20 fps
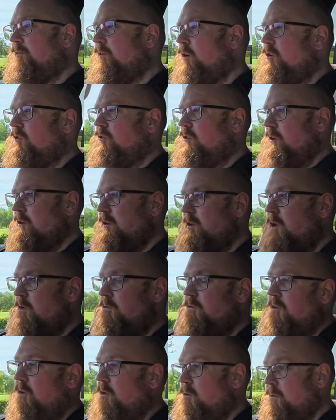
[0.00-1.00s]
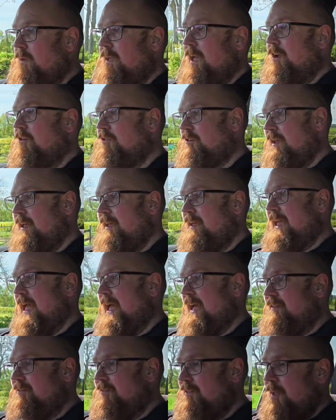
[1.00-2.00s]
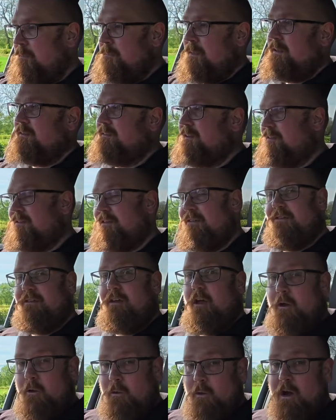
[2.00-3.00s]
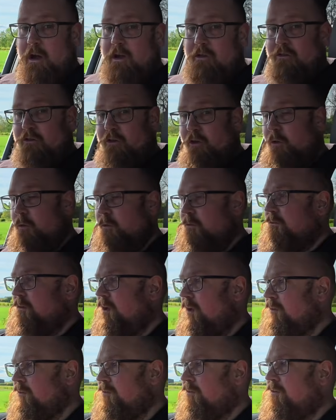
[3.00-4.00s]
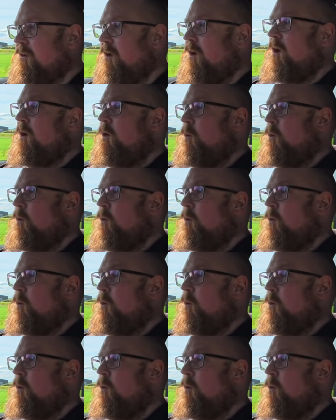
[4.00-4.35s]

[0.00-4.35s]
version, you do actually get the ability to tow 2 tons.